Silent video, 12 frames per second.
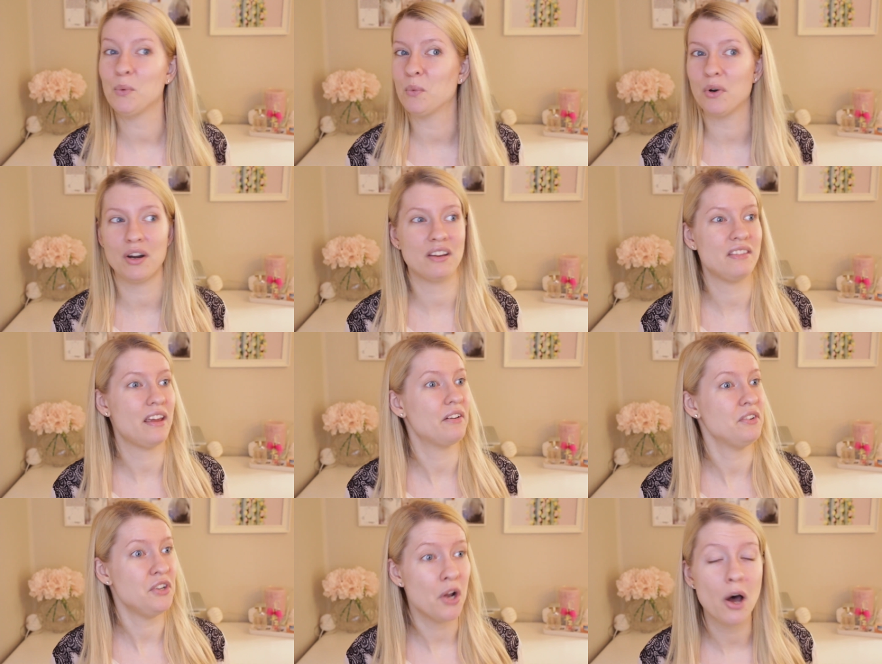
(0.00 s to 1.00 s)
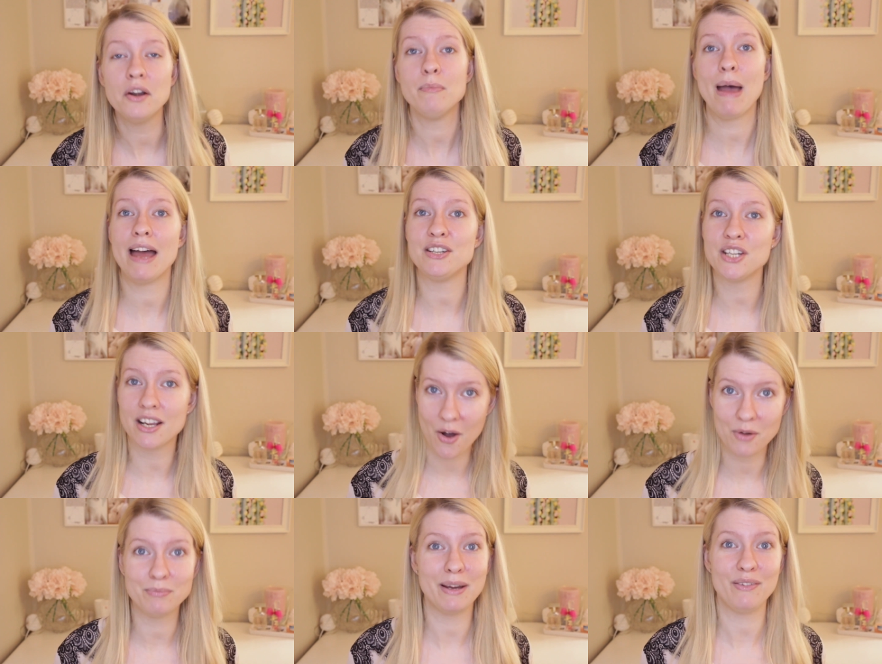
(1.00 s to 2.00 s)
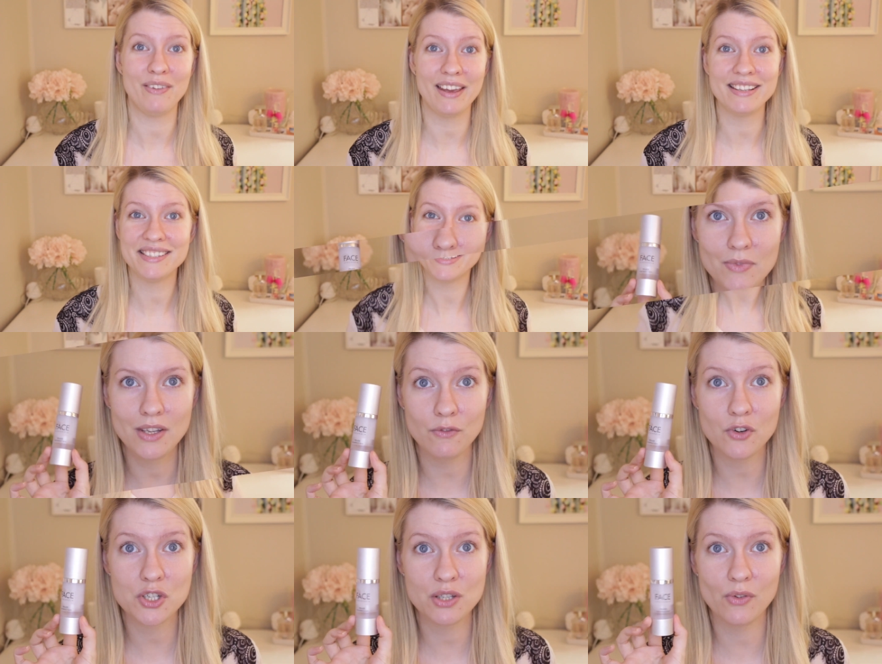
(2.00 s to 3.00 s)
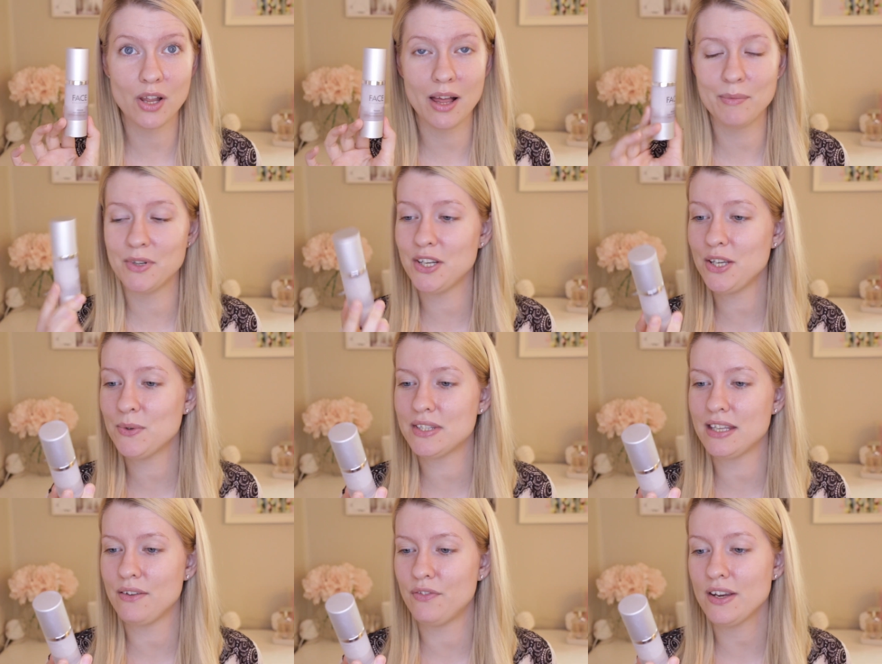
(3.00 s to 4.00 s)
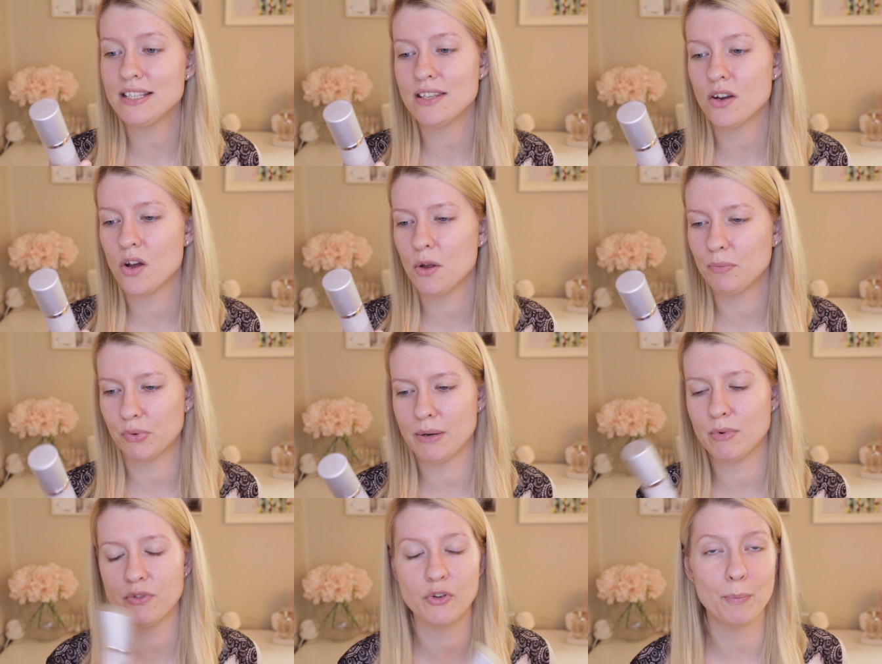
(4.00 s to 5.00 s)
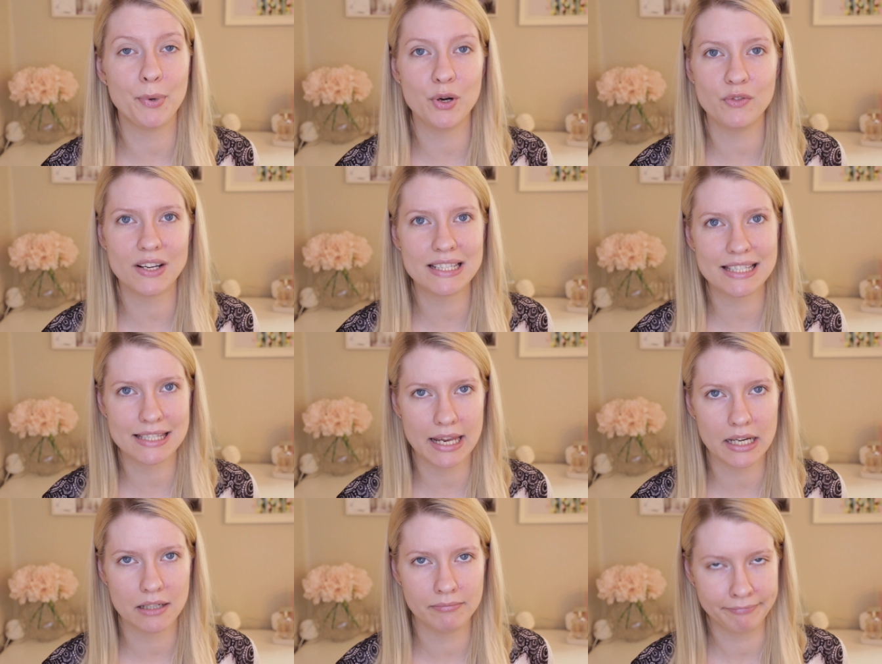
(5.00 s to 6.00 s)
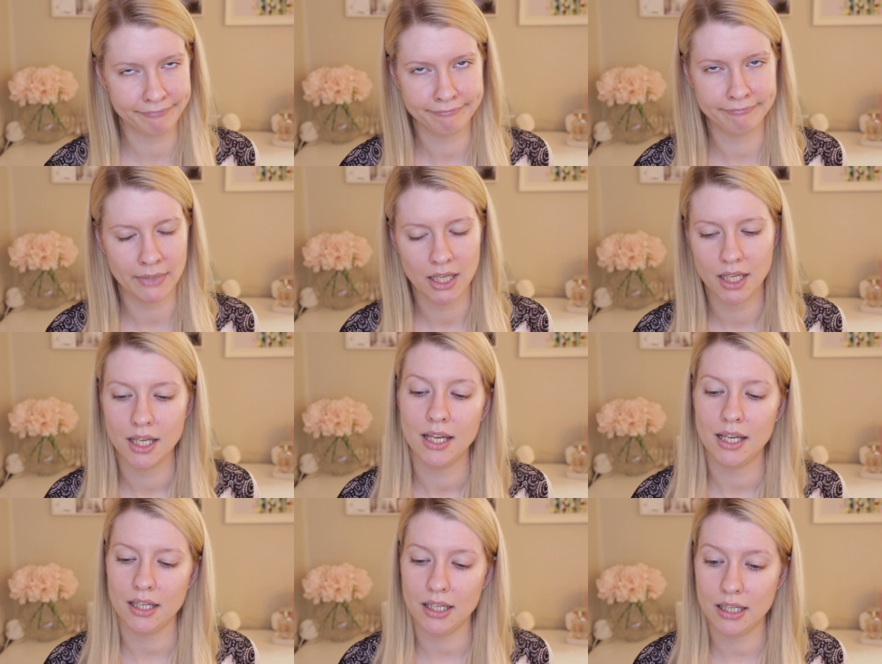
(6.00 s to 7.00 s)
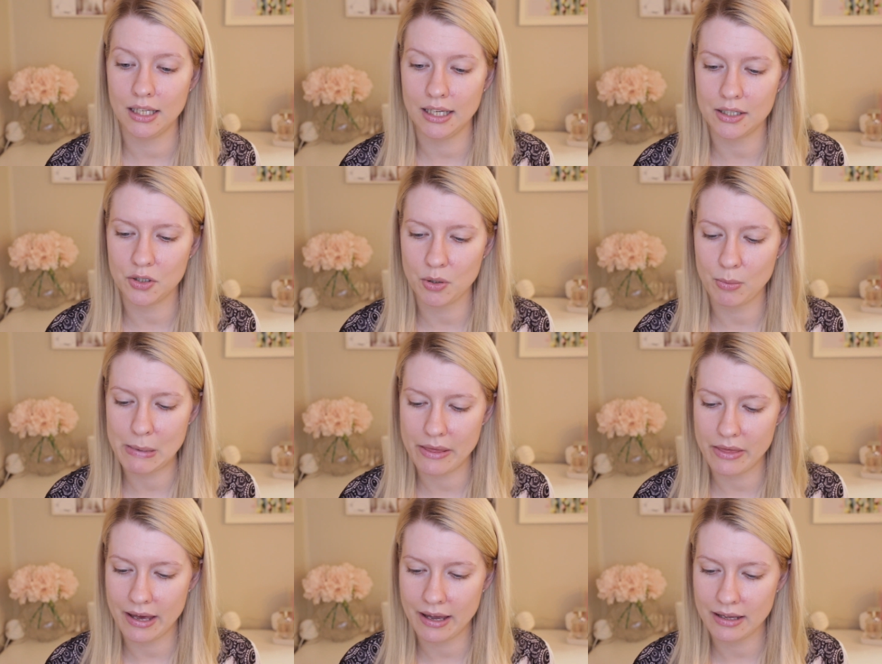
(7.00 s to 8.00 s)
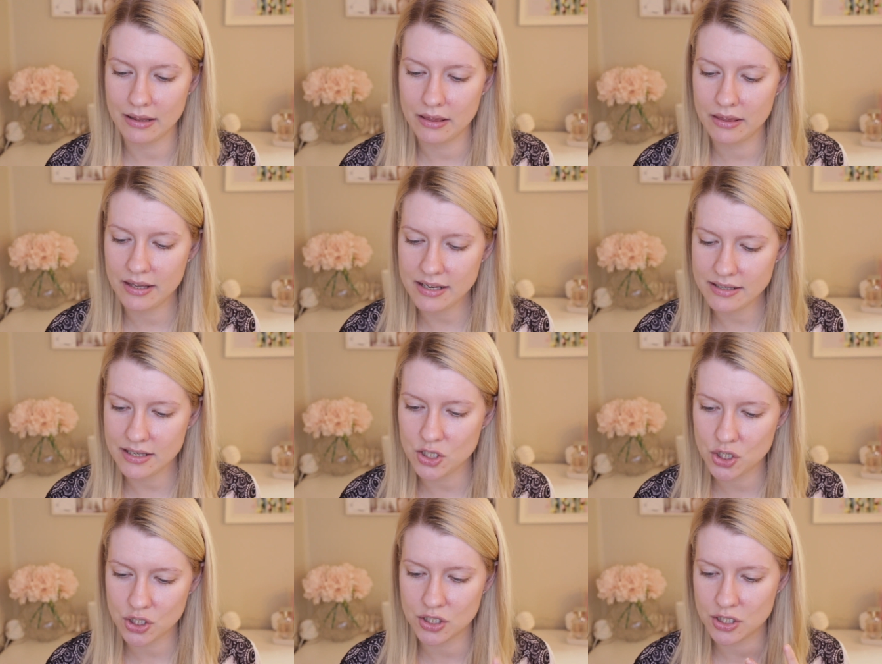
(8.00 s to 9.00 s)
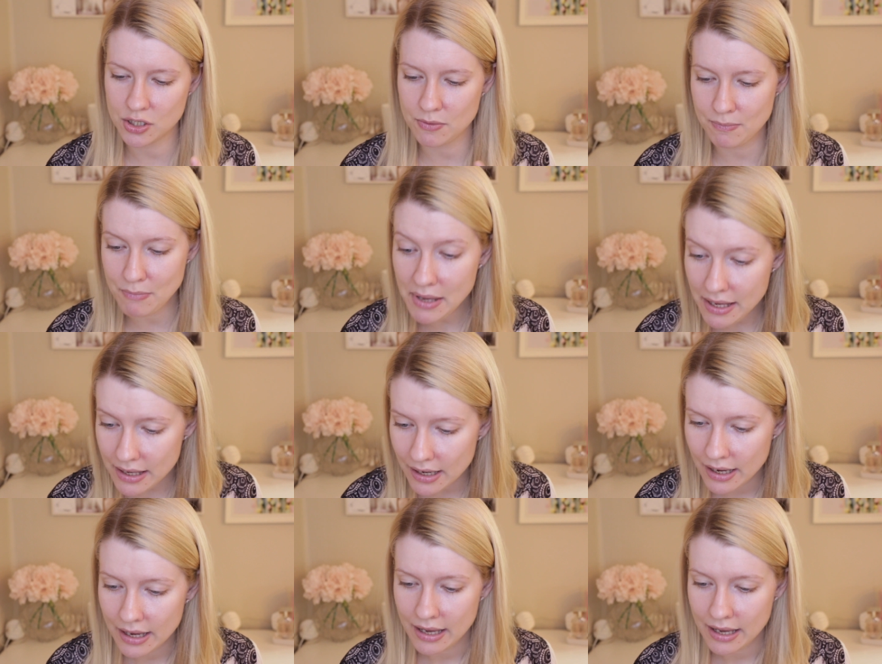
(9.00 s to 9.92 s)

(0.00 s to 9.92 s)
work their non-magic on my face. First of all, I'm gonna use the Face.com primer for perfect skin. I don't know about that. This just to me